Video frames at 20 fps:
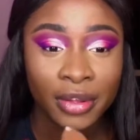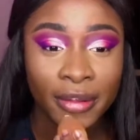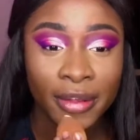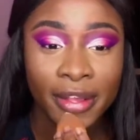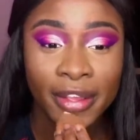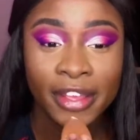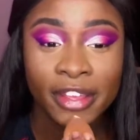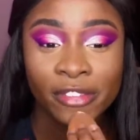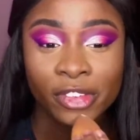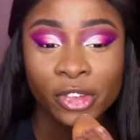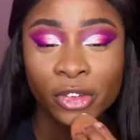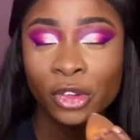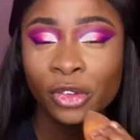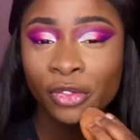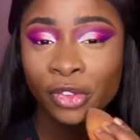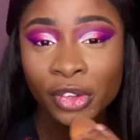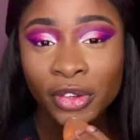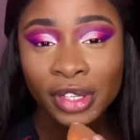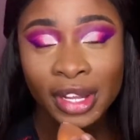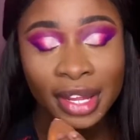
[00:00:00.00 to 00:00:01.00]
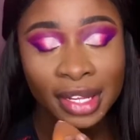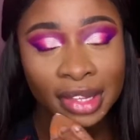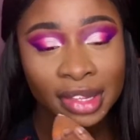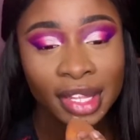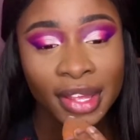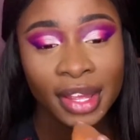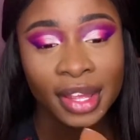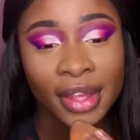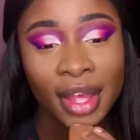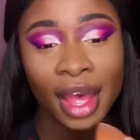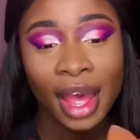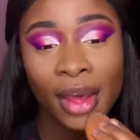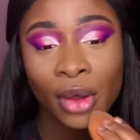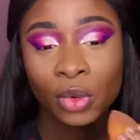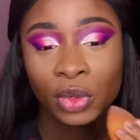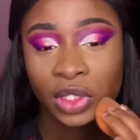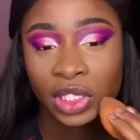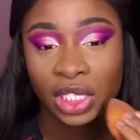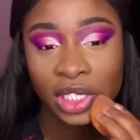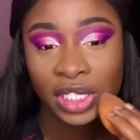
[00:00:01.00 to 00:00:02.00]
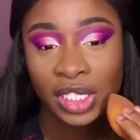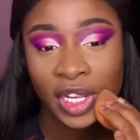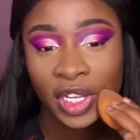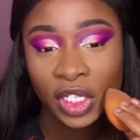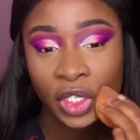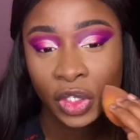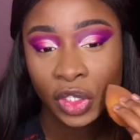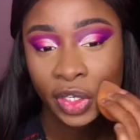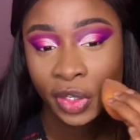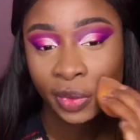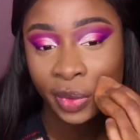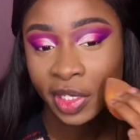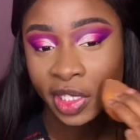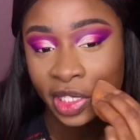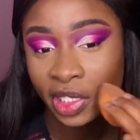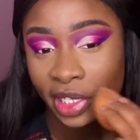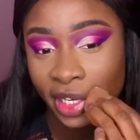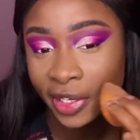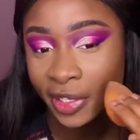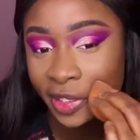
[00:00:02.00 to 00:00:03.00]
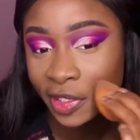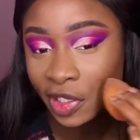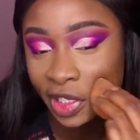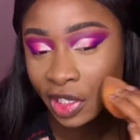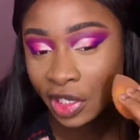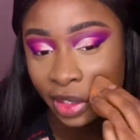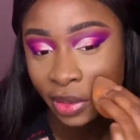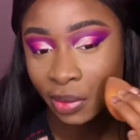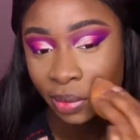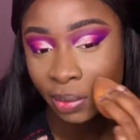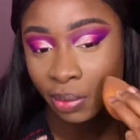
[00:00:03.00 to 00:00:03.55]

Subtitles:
if you feel like that, I would just say do your research.